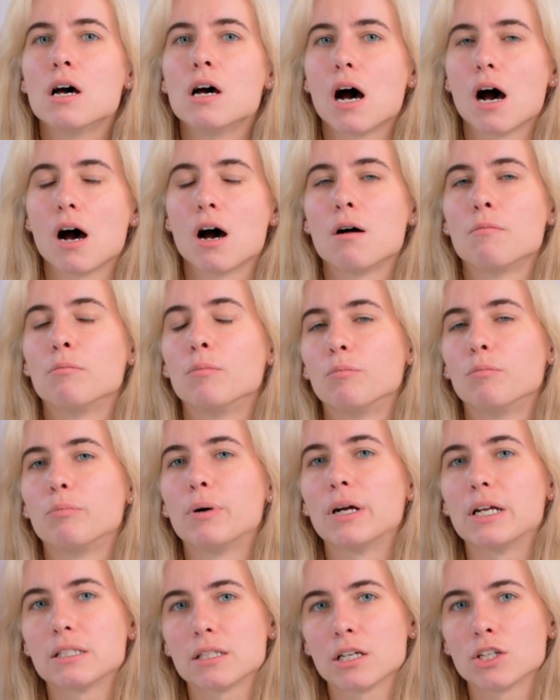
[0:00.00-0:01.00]

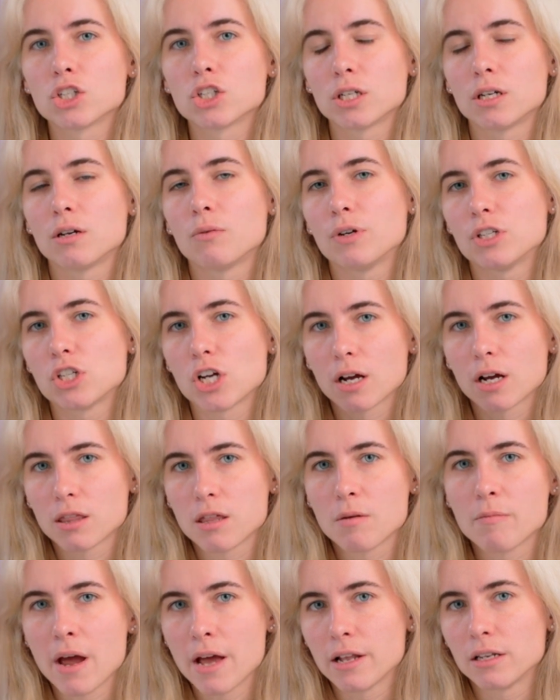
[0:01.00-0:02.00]
But essentially, we check
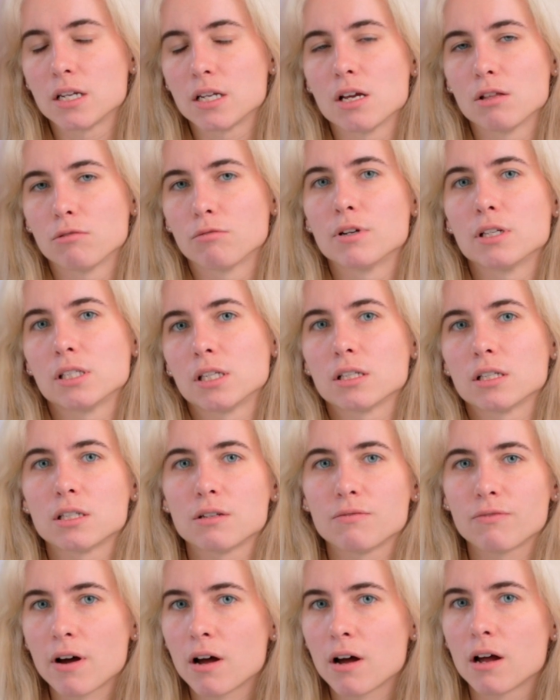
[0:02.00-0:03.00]
them at day
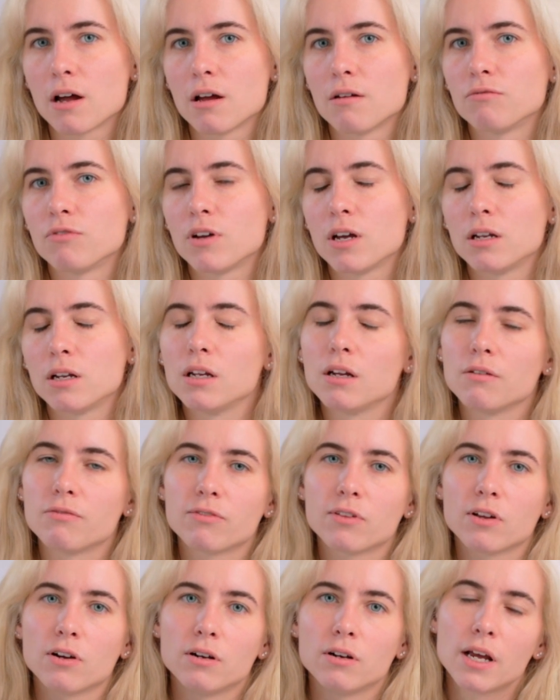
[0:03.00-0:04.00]
365, and if
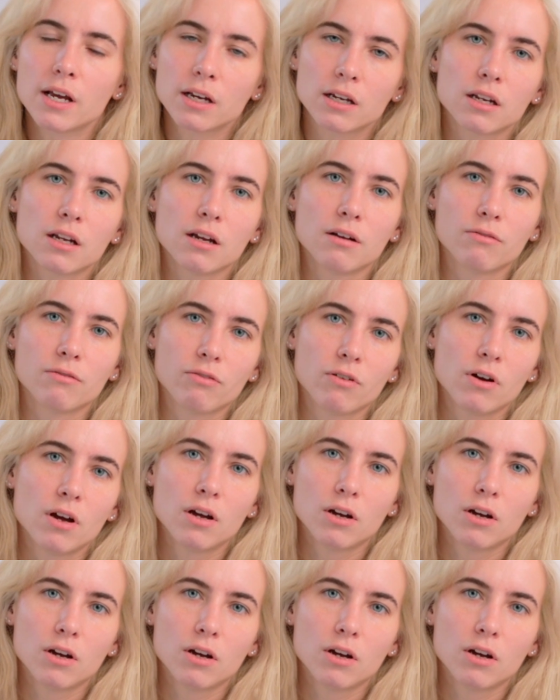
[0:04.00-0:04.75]
they're negative,